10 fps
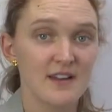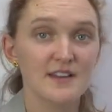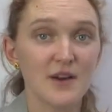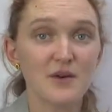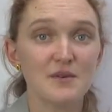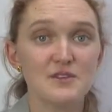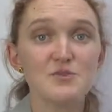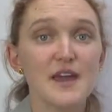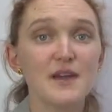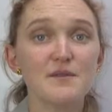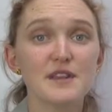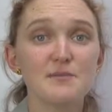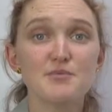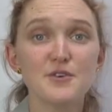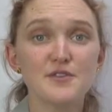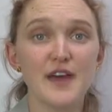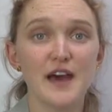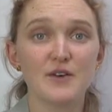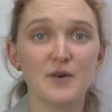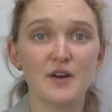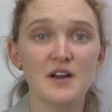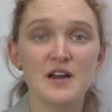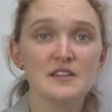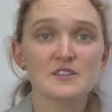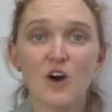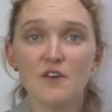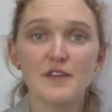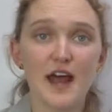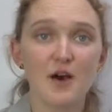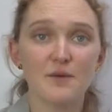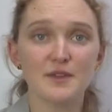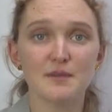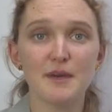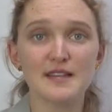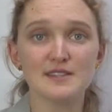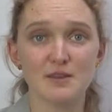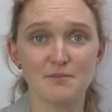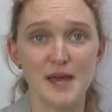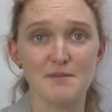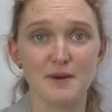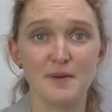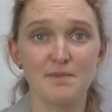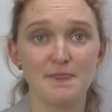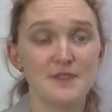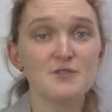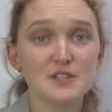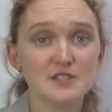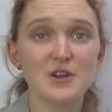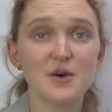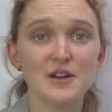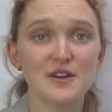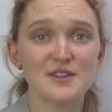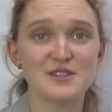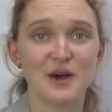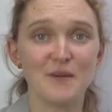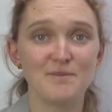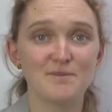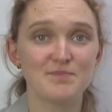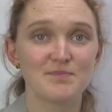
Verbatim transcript: You know, you can't really prove that or solve it out with a pencil and paper. You just know it or you don't.